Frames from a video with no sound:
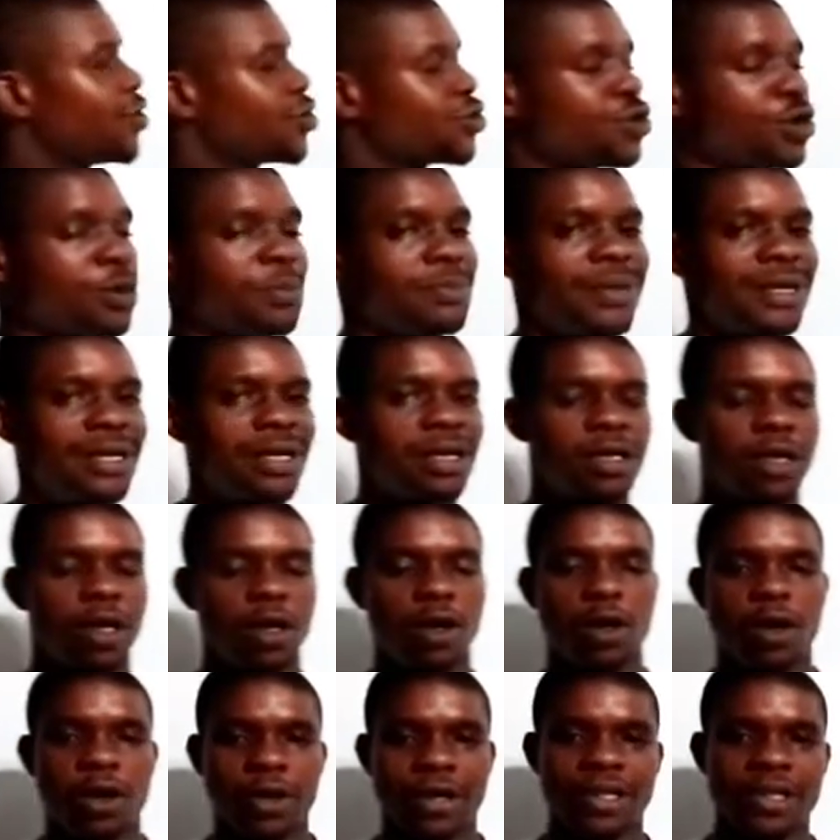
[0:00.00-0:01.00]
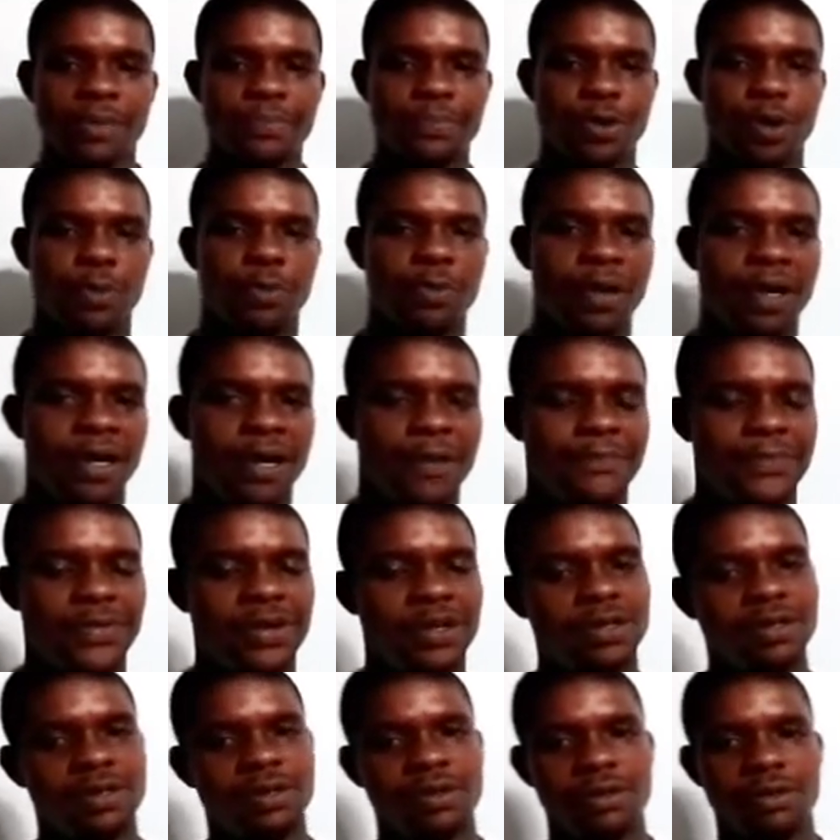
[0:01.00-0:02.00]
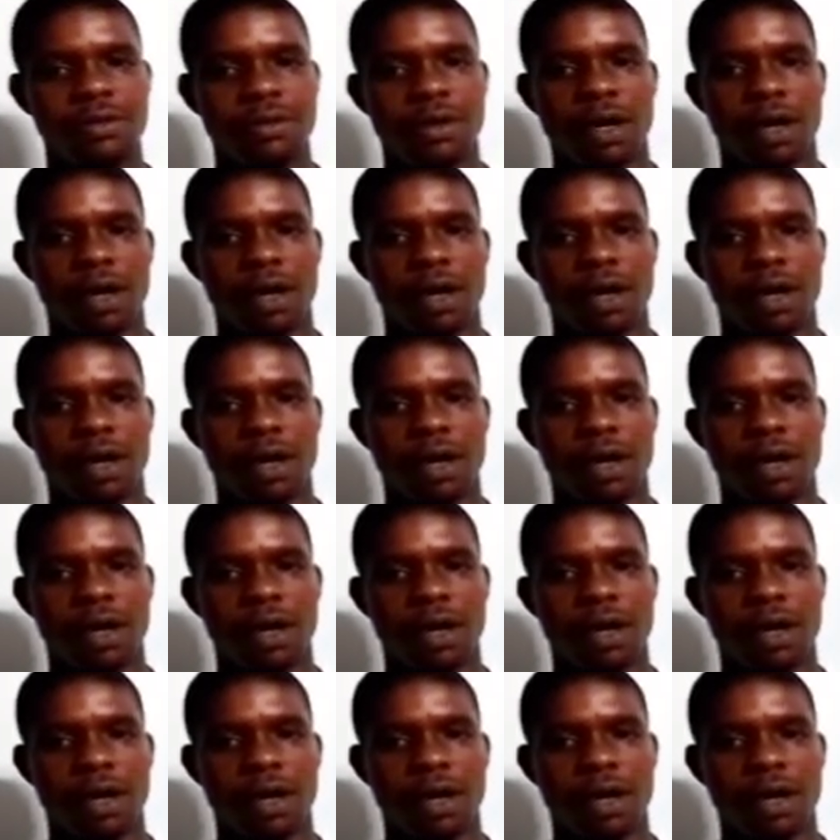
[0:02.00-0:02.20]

some logarithm problem in